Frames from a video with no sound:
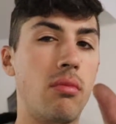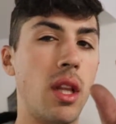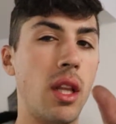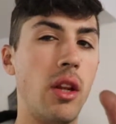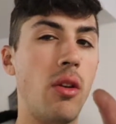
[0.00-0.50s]

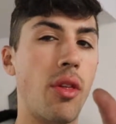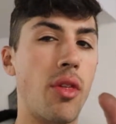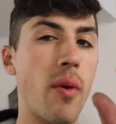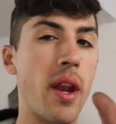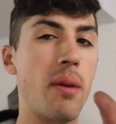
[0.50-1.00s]
little
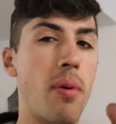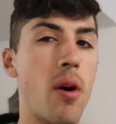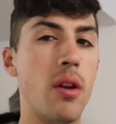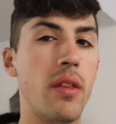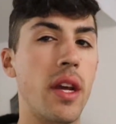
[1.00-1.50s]
threaded
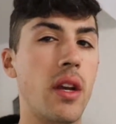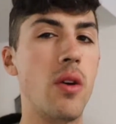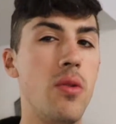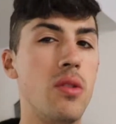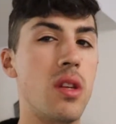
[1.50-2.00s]
part that
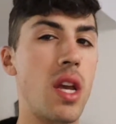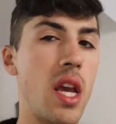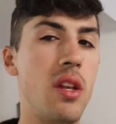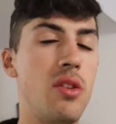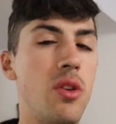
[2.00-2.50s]
goes
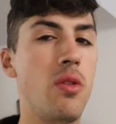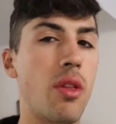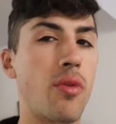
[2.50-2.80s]
into the